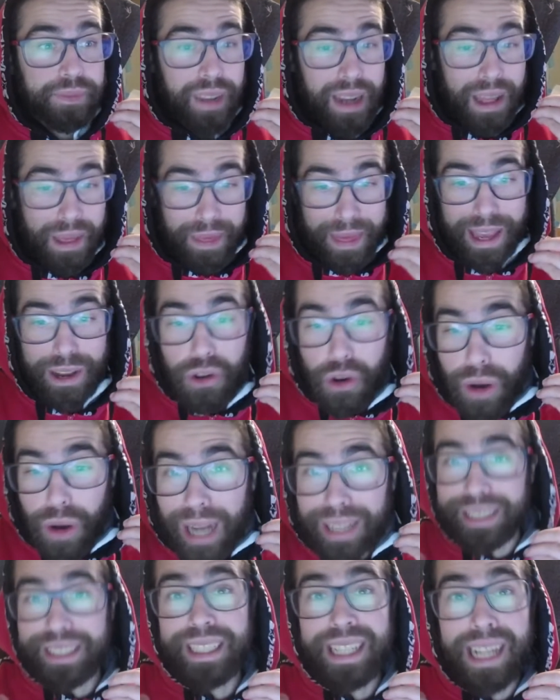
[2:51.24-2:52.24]
the ego
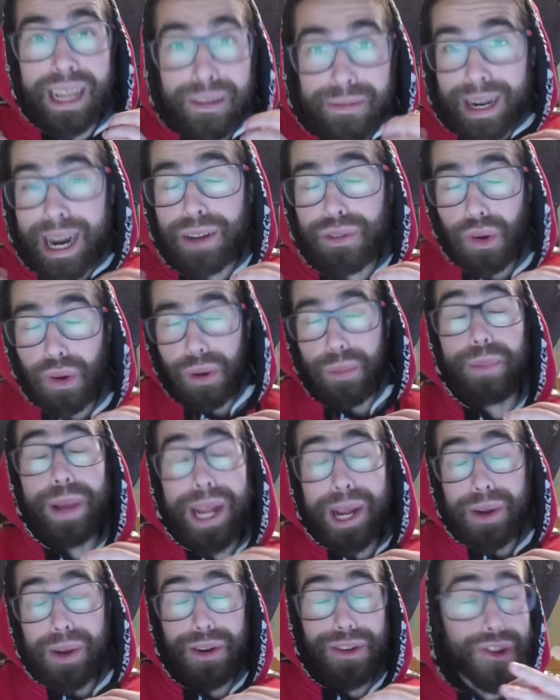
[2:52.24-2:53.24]
has never actually been
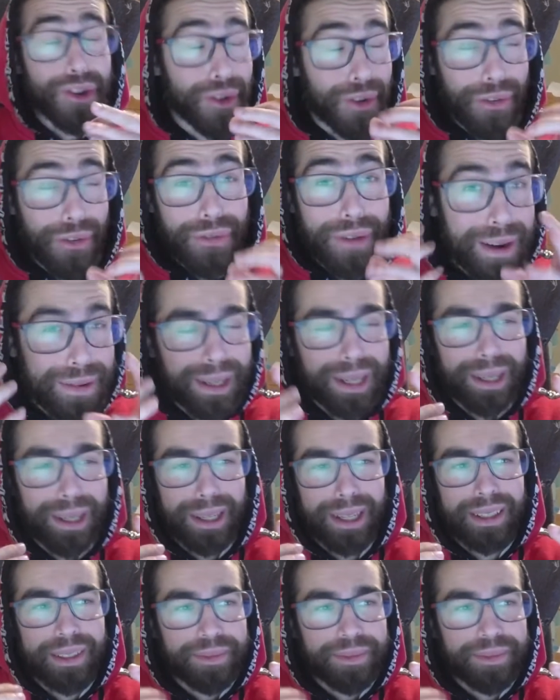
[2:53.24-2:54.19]
in control of everything.